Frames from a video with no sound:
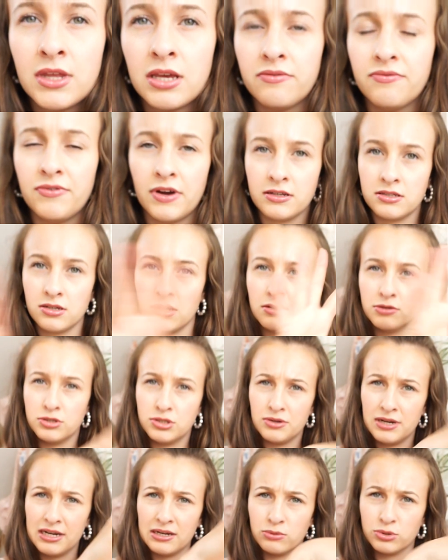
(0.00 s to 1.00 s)
in fact I'll
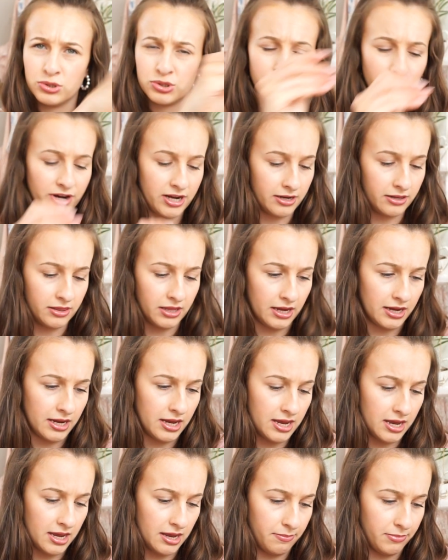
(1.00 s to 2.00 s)
do a little screen thing
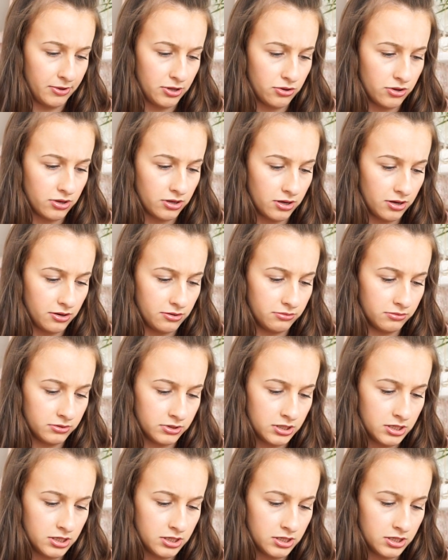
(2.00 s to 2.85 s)
here, but you can go